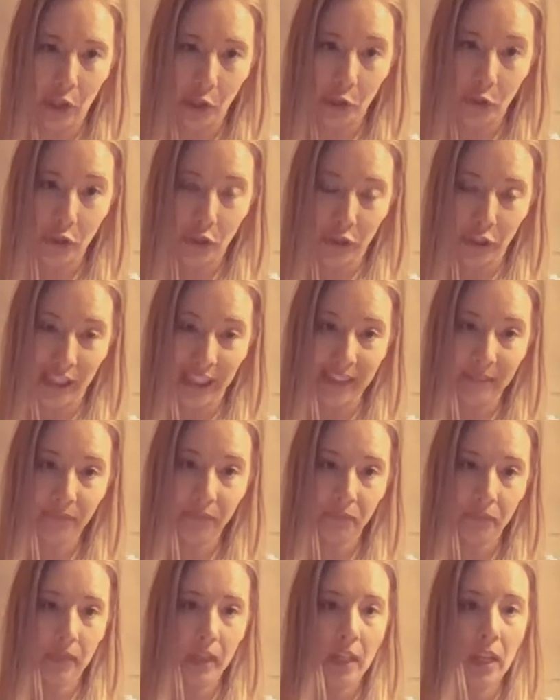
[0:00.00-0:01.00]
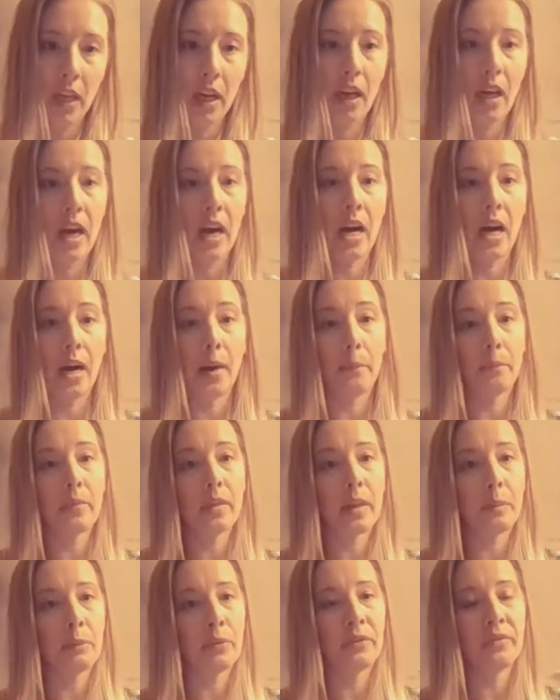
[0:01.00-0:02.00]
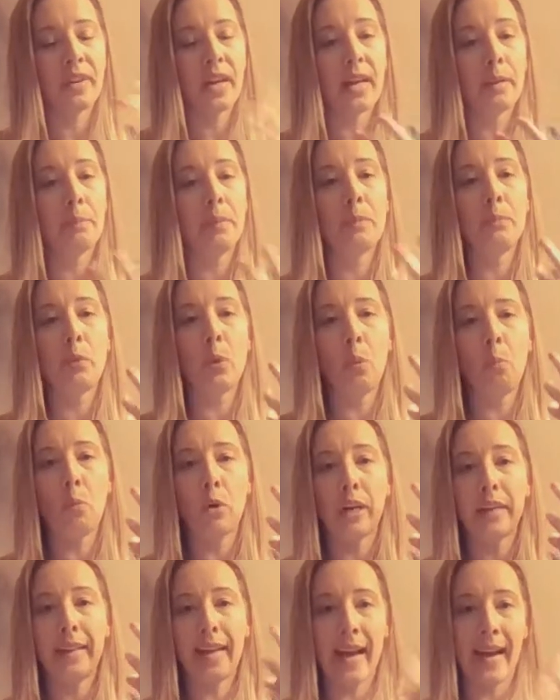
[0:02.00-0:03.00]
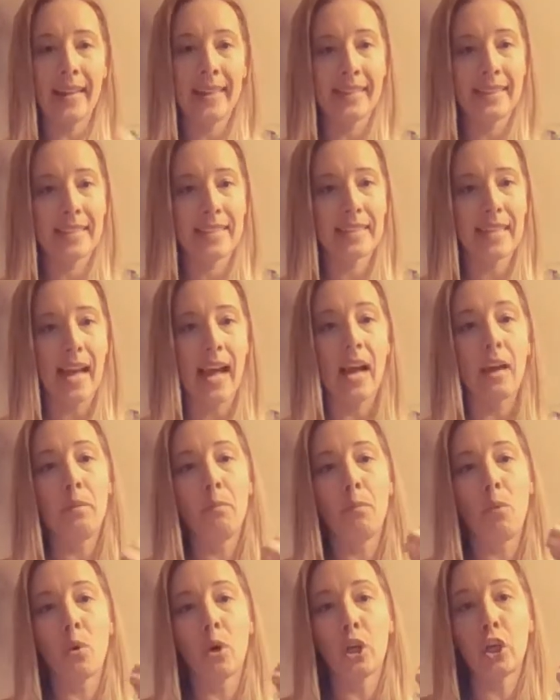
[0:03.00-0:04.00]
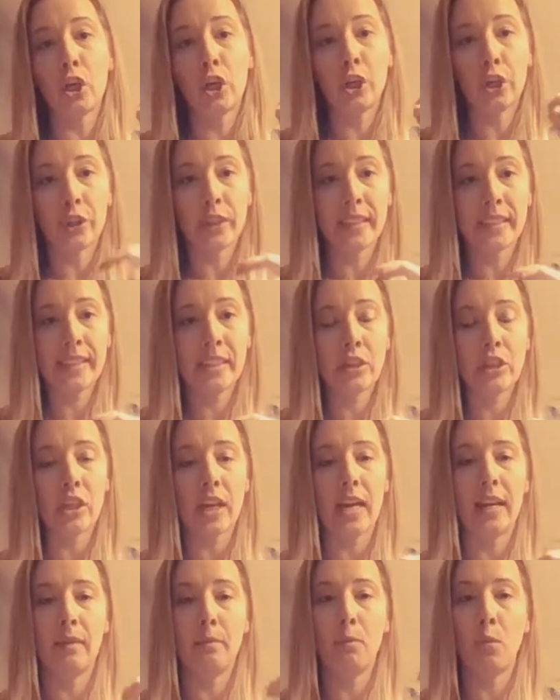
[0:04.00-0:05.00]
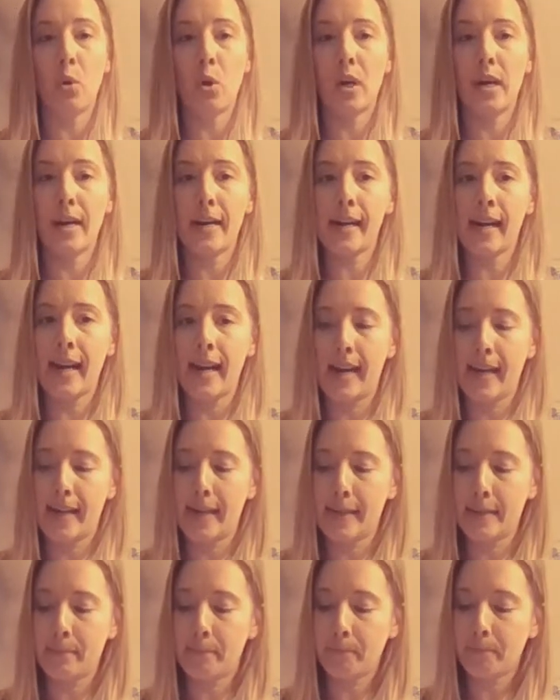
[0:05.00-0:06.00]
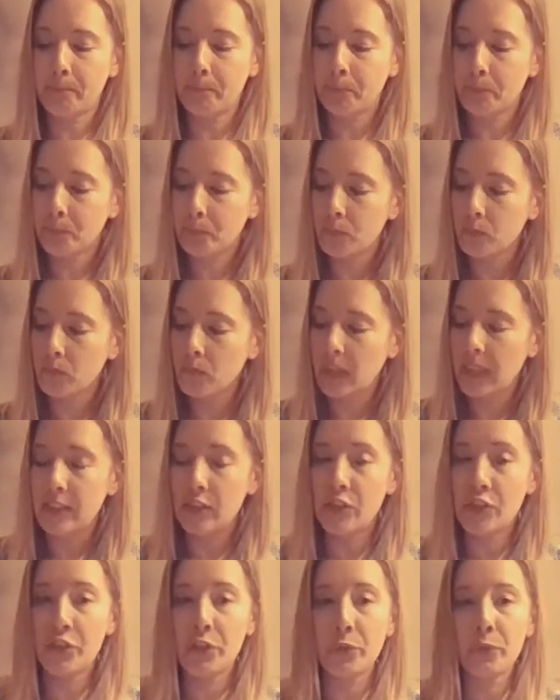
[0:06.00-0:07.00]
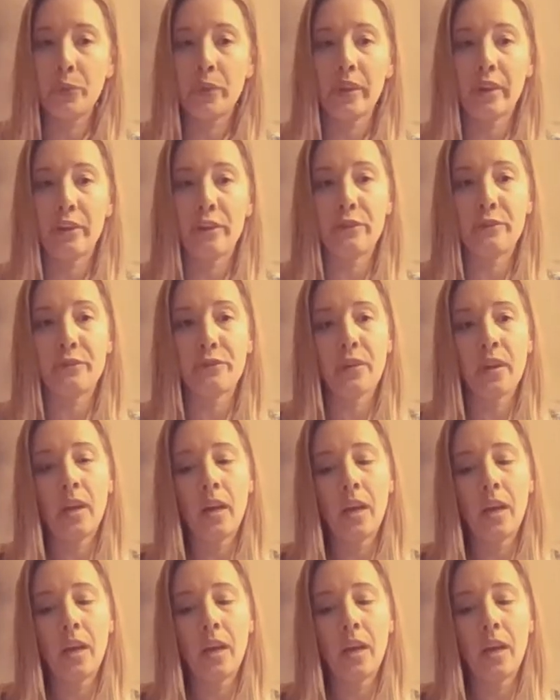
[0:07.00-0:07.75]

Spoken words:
their journey. They provide people more guidance and more courage and more intuitive